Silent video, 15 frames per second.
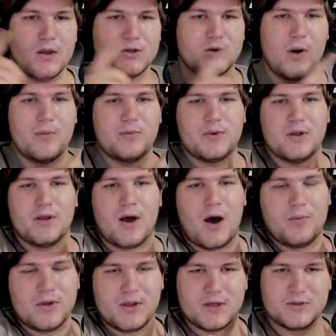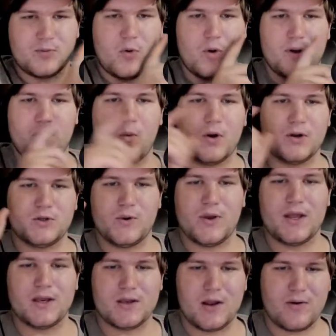so up to up to this point, once you
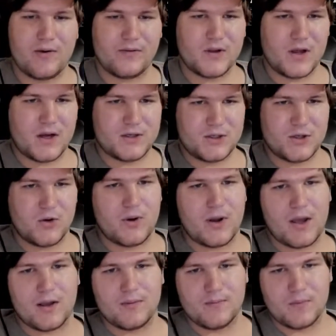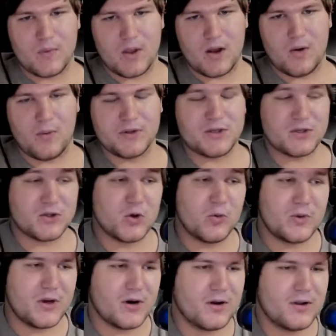hit De Revelatione, uh, what's
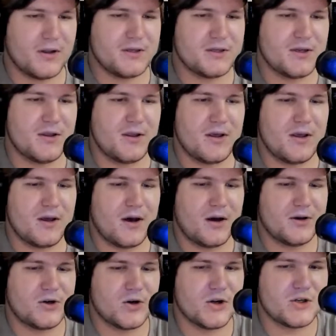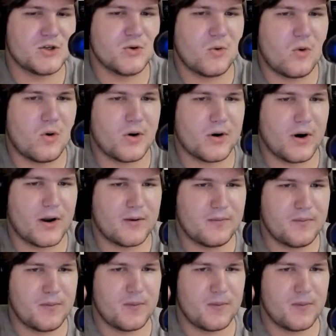assumed here, at least in the uh, traditional ordering